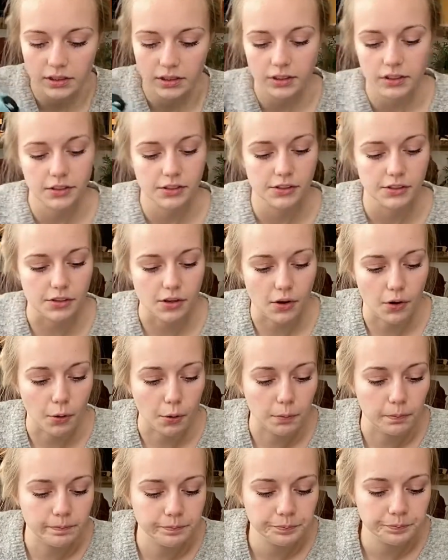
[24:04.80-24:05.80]

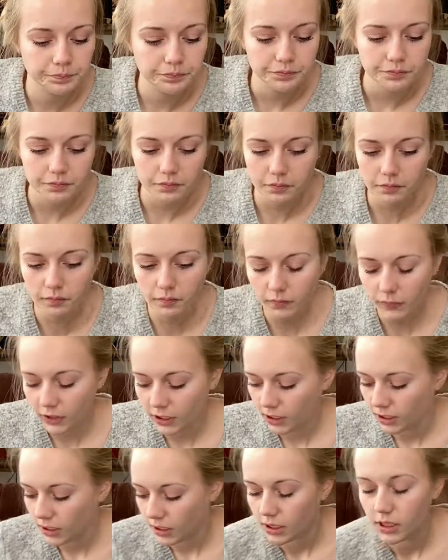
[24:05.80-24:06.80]
So
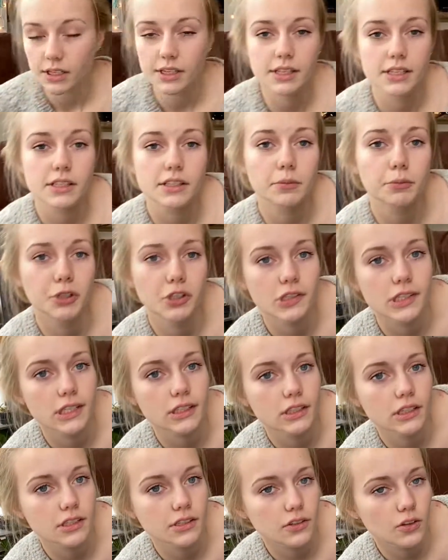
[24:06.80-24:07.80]
since I'm using
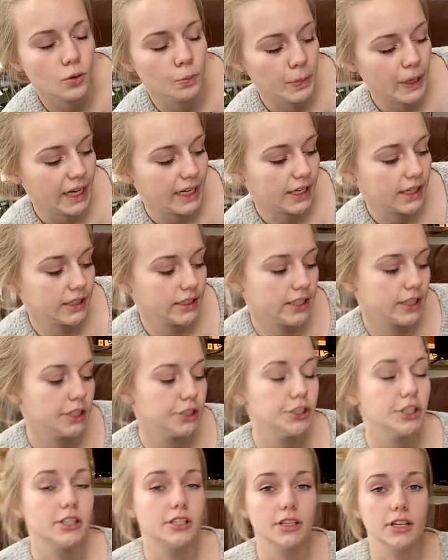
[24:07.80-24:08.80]
this little baking
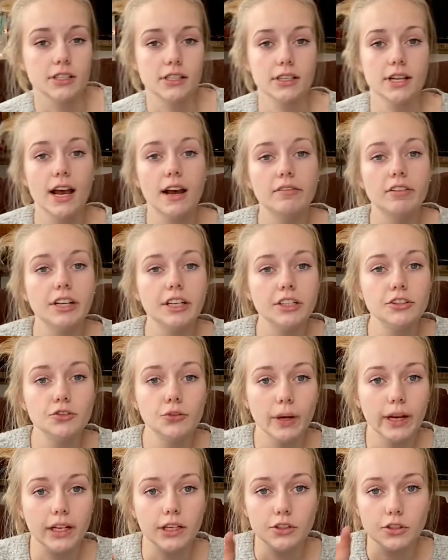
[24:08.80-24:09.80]
dish, it doesn't have any
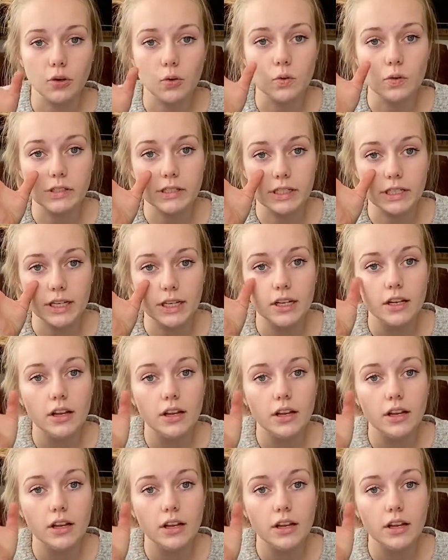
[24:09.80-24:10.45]
drainage holes in it.